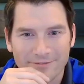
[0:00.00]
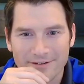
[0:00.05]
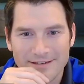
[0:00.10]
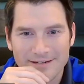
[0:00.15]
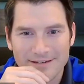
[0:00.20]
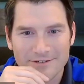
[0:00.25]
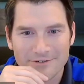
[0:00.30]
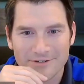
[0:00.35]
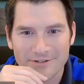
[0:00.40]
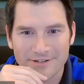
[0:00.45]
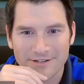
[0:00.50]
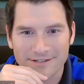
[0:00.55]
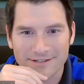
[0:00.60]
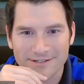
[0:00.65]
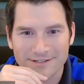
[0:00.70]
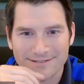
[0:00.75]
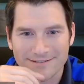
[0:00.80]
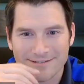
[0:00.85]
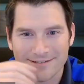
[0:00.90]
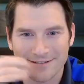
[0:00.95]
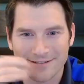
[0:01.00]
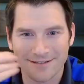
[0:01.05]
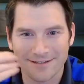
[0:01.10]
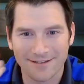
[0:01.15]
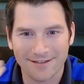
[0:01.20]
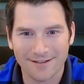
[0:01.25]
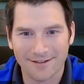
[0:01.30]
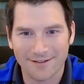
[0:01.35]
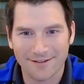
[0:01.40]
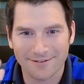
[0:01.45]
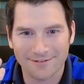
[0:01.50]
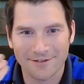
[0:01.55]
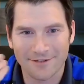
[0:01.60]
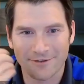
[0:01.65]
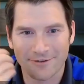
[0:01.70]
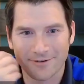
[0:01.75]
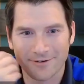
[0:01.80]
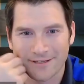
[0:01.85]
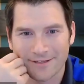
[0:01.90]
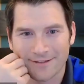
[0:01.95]
of the teachings,
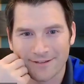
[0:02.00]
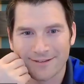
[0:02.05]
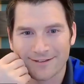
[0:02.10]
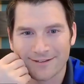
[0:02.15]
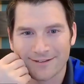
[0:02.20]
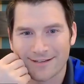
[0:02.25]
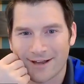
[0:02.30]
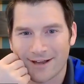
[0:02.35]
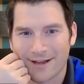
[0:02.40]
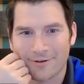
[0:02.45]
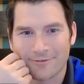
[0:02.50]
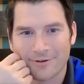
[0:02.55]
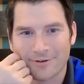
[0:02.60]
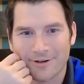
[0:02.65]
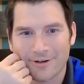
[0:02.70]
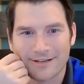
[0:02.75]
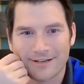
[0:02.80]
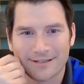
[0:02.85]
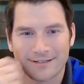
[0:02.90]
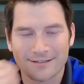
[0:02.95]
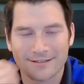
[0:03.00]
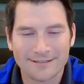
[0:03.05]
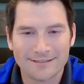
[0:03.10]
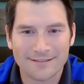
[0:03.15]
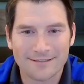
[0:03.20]
in the Tao of trading?